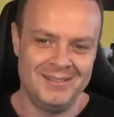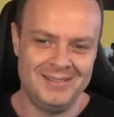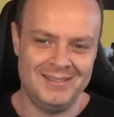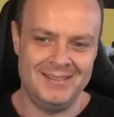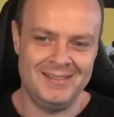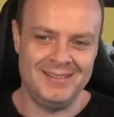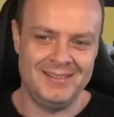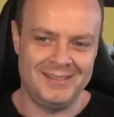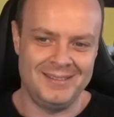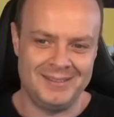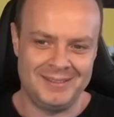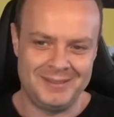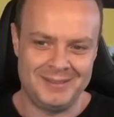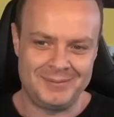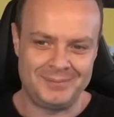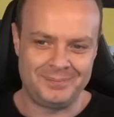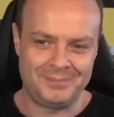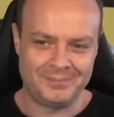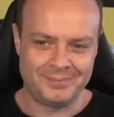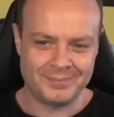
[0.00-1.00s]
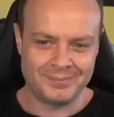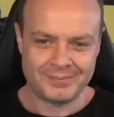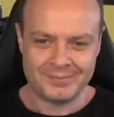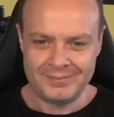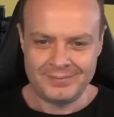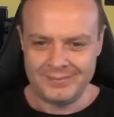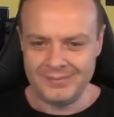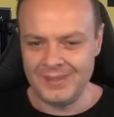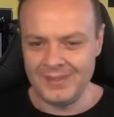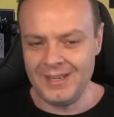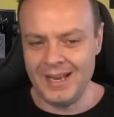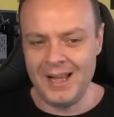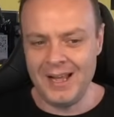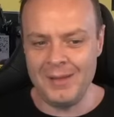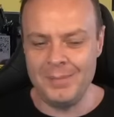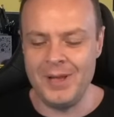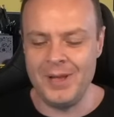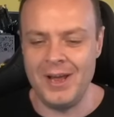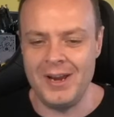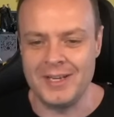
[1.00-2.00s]
Now,
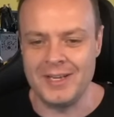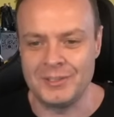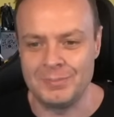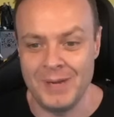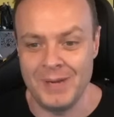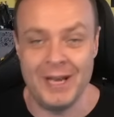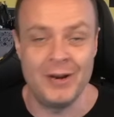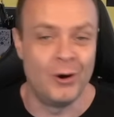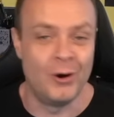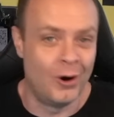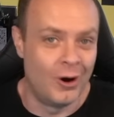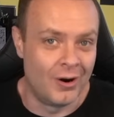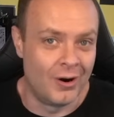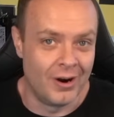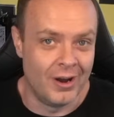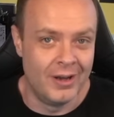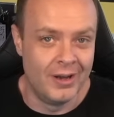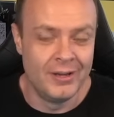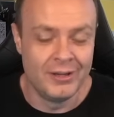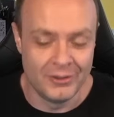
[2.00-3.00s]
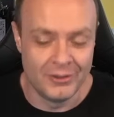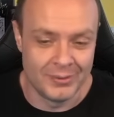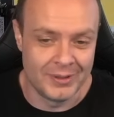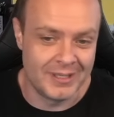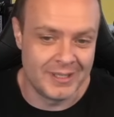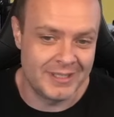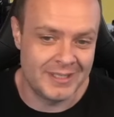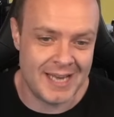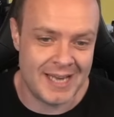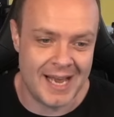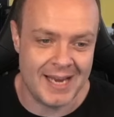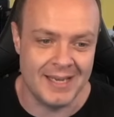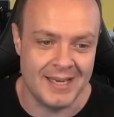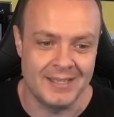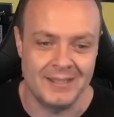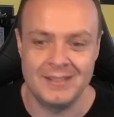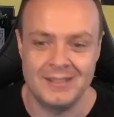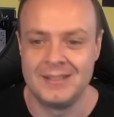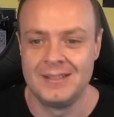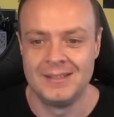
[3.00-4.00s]
I'll be honest, me and Aura, who were the
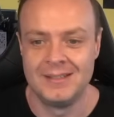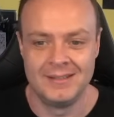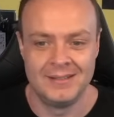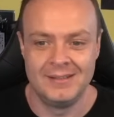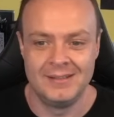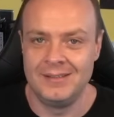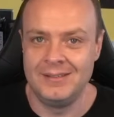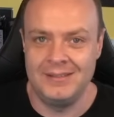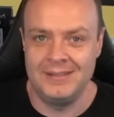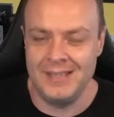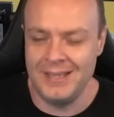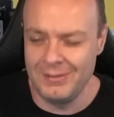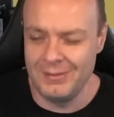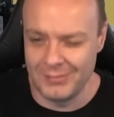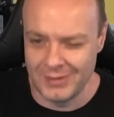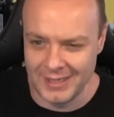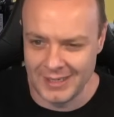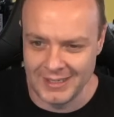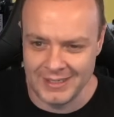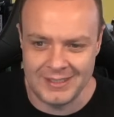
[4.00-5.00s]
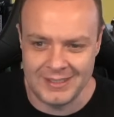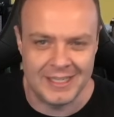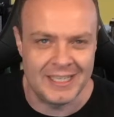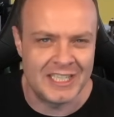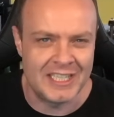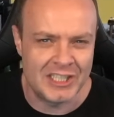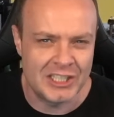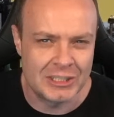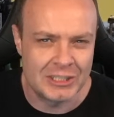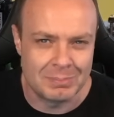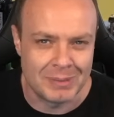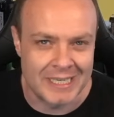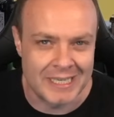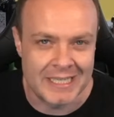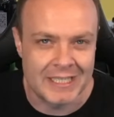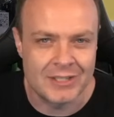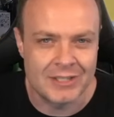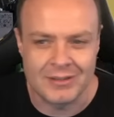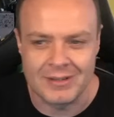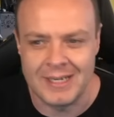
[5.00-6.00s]
tightest, didn't really see the
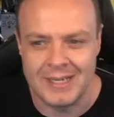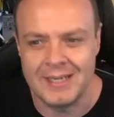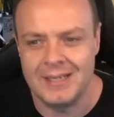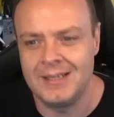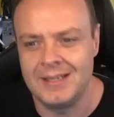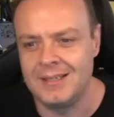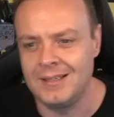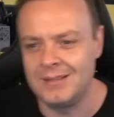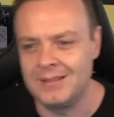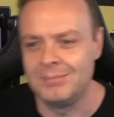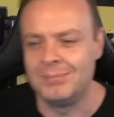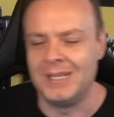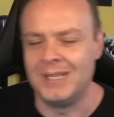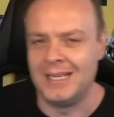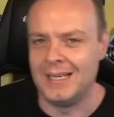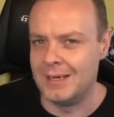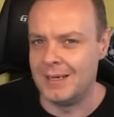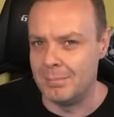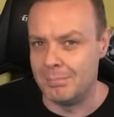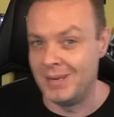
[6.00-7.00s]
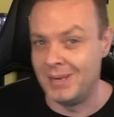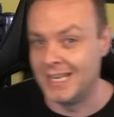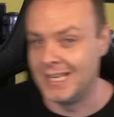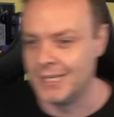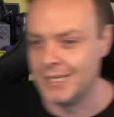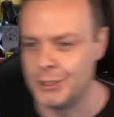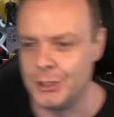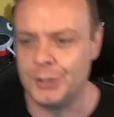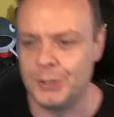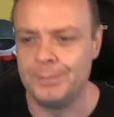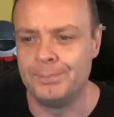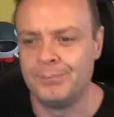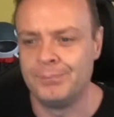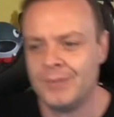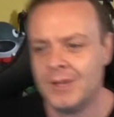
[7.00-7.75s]
splintering being a big issue.